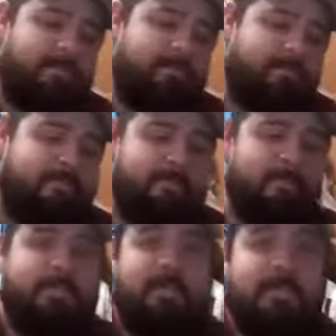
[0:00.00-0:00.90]
it.
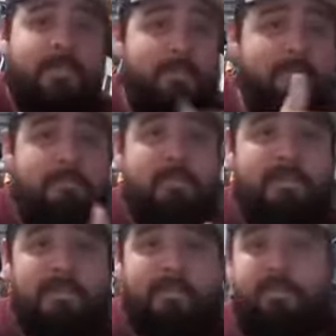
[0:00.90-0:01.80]

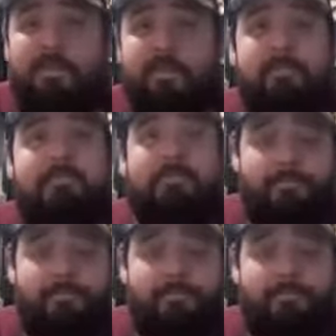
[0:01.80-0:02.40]
These sell pretty good.